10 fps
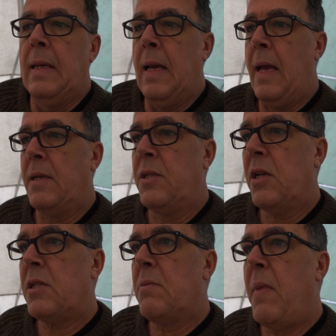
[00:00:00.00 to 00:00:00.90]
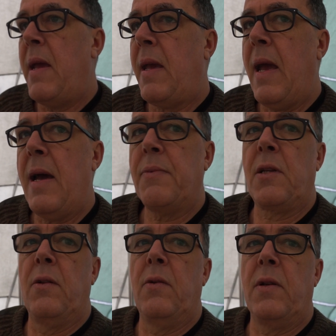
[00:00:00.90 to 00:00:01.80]
and just make
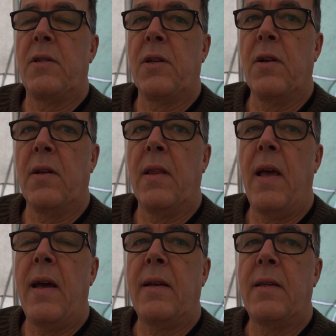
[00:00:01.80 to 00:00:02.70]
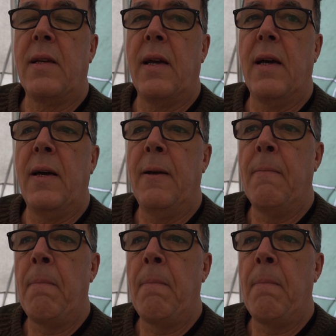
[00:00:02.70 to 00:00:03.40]
absolutely certain that